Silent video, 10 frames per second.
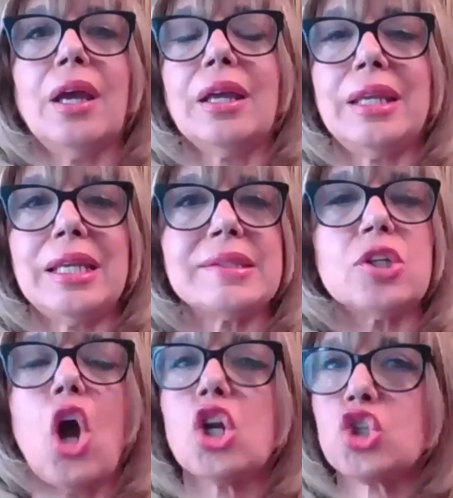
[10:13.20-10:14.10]
and it's
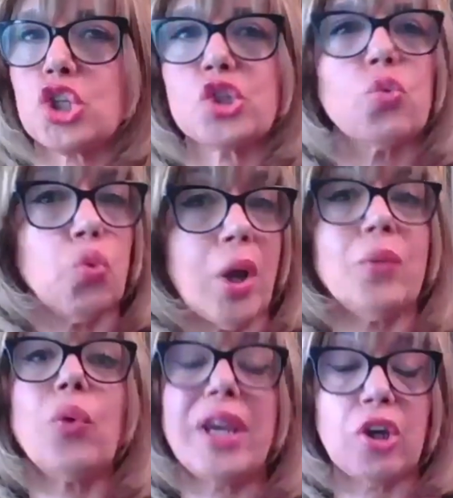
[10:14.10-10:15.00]
not just
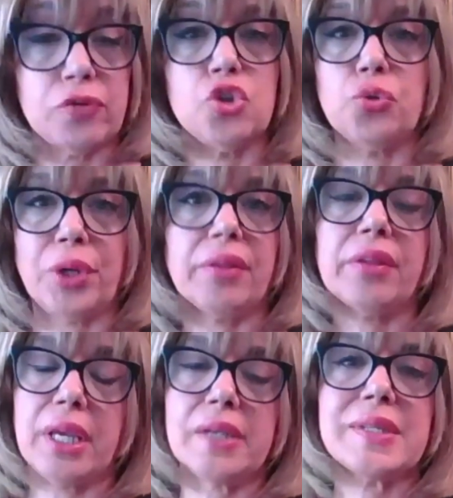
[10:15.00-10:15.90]
one way of doing
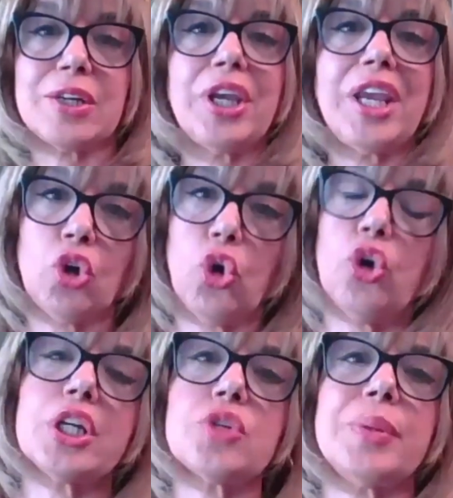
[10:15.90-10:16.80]
things and i
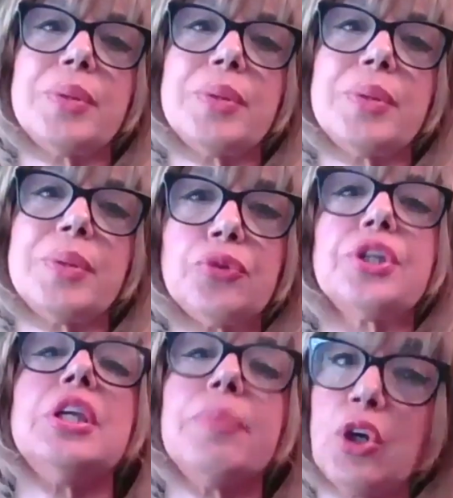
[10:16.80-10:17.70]
encourage people to
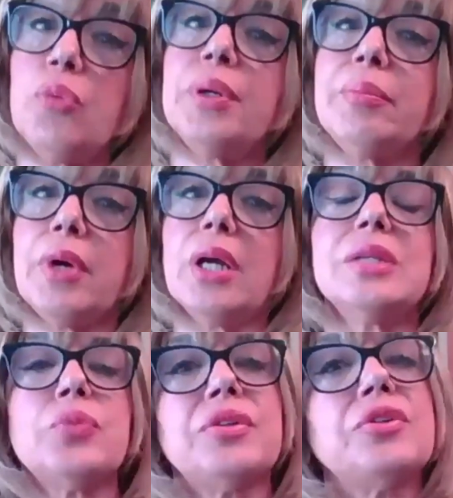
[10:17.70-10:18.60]
keep an open
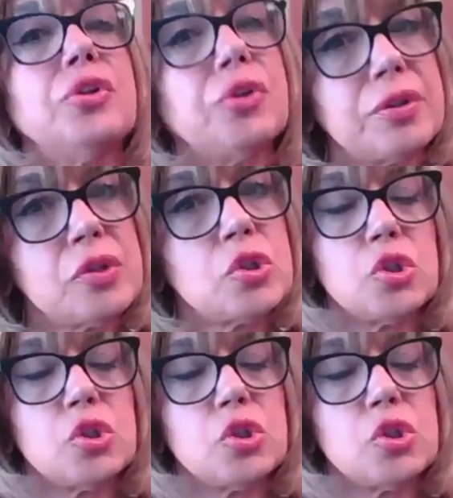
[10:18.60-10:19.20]
mind whether you're a